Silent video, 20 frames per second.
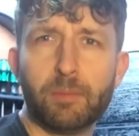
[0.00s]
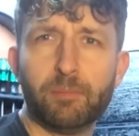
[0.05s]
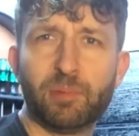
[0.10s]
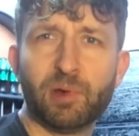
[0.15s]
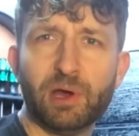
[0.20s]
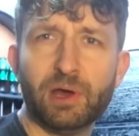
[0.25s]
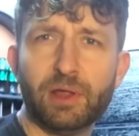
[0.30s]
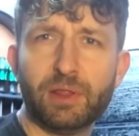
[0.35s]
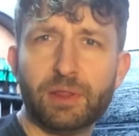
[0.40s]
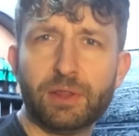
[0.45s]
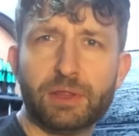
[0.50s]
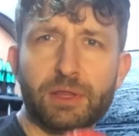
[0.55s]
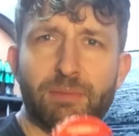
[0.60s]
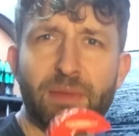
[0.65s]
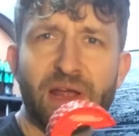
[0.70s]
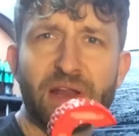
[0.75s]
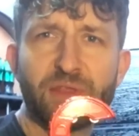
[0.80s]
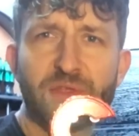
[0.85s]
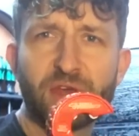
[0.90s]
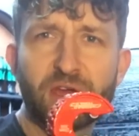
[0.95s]
but the
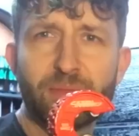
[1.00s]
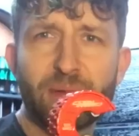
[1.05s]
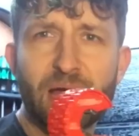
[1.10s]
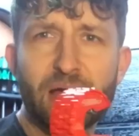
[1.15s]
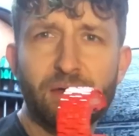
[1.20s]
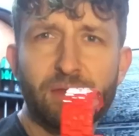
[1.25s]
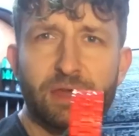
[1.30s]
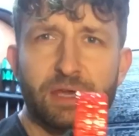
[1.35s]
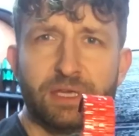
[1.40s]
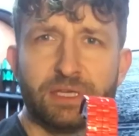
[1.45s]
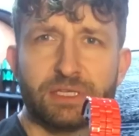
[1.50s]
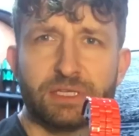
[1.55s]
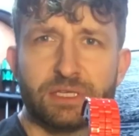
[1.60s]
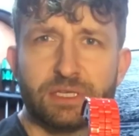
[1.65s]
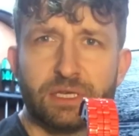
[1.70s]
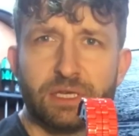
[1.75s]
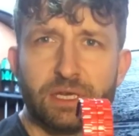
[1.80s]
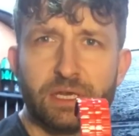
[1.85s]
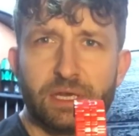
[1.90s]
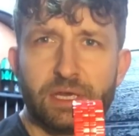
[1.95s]
main thing about this
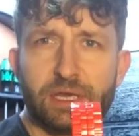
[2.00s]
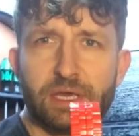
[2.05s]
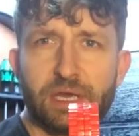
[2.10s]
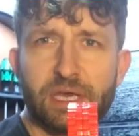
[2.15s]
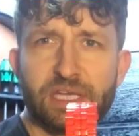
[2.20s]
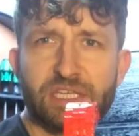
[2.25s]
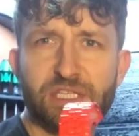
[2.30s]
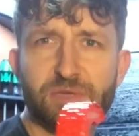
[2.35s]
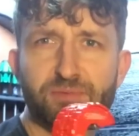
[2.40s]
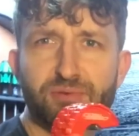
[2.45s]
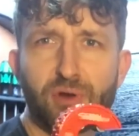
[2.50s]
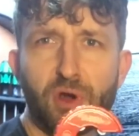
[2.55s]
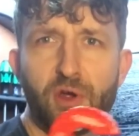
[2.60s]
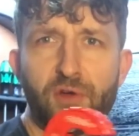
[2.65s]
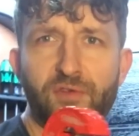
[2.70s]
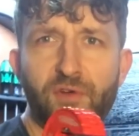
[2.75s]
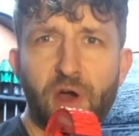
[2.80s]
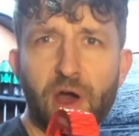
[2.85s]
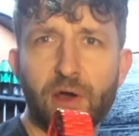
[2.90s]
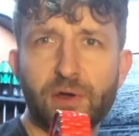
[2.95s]
is the
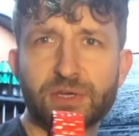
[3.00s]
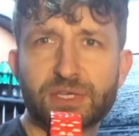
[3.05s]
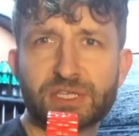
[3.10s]
profile.